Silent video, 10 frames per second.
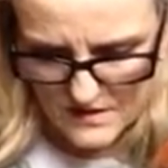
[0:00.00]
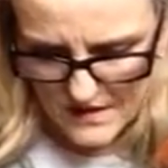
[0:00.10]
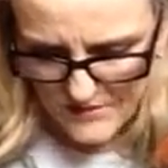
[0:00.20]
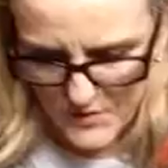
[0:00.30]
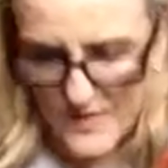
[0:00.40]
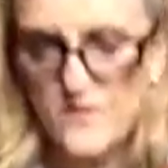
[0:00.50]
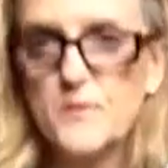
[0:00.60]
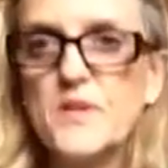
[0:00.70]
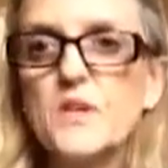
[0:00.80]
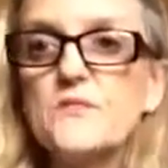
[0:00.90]
Have you ever
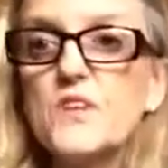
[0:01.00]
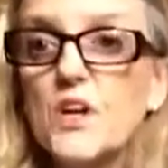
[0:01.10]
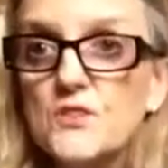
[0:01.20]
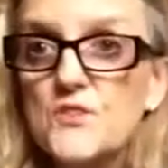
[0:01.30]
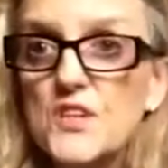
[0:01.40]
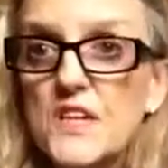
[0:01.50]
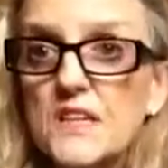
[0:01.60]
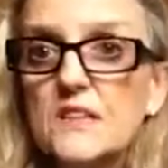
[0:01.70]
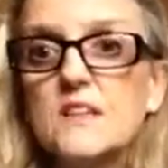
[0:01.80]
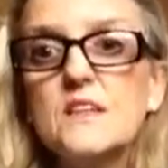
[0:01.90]
been out of the country?
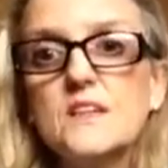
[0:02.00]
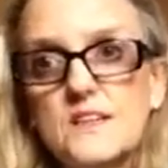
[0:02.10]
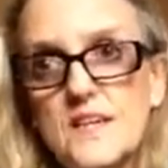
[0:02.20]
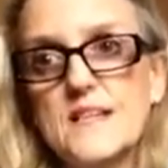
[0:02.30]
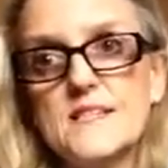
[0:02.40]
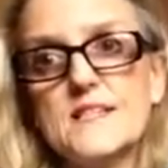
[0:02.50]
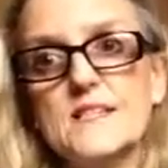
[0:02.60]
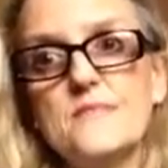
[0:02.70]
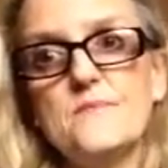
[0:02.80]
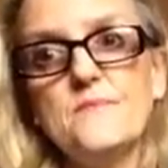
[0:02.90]

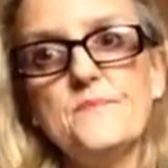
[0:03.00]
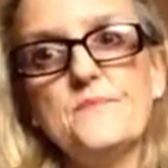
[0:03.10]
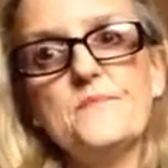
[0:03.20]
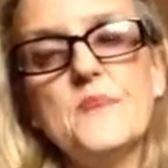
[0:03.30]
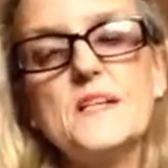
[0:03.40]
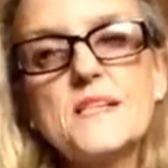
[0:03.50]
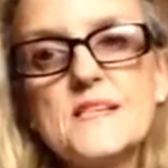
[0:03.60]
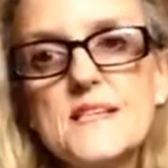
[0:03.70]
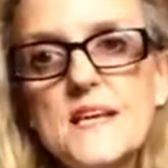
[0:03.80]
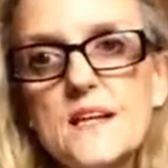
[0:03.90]
Yes. As I
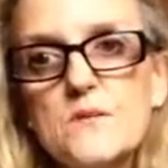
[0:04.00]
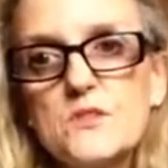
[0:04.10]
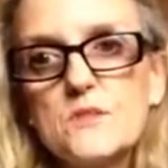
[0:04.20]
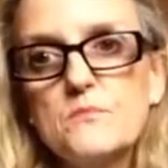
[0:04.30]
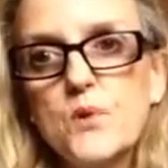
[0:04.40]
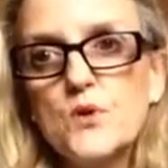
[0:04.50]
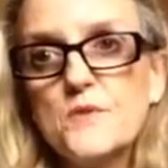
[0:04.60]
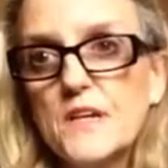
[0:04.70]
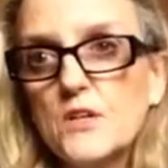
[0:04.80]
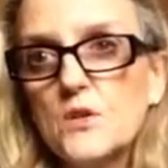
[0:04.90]
said, I was Puerto
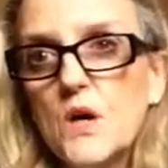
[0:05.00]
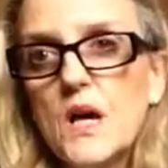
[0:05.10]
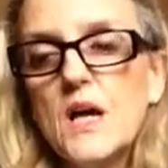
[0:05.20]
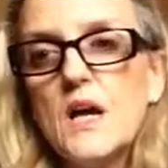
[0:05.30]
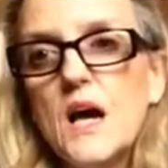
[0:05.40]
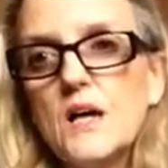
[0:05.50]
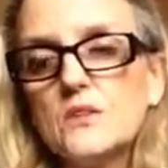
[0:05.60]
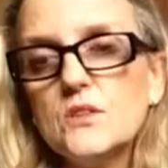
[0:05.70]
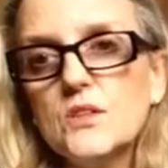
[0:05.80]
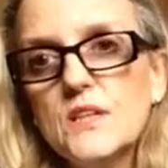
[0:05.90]
Rico,
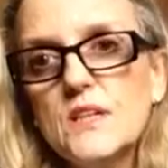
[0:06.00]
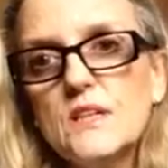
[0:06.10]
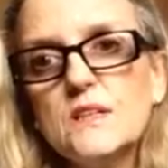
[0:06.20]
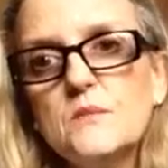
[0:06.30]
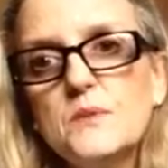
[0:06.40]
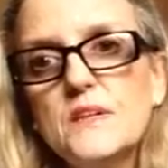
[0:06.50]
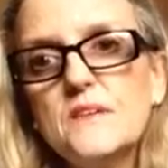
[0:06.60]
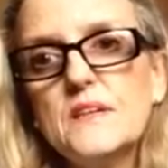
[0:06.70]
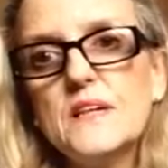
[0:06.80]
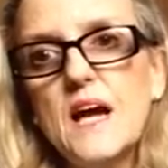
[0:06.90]
Alcuda, and the
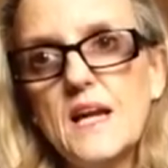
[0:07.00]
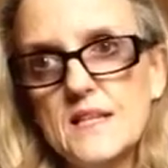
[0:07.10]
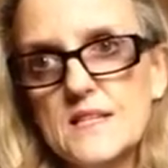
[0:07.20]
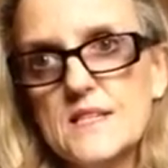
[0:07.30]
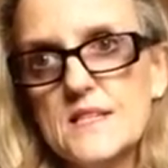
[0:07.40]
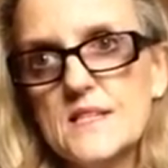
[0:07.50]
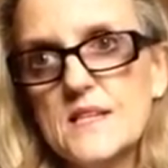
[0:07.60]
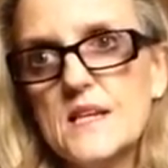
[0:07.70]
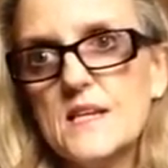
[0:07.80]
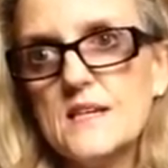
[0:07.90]
Balearic
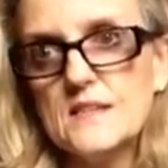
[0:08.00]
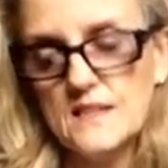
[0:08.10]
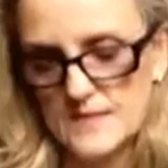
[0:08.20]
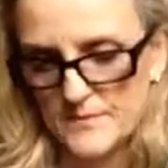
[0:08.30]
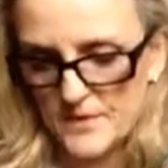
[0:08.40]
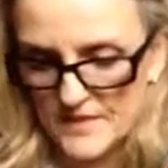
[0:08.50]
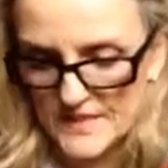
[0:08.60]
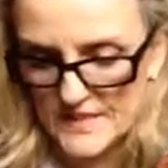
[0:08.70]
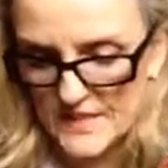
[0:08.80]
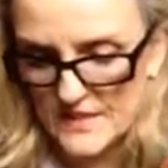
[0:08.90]
Islands. That's about it.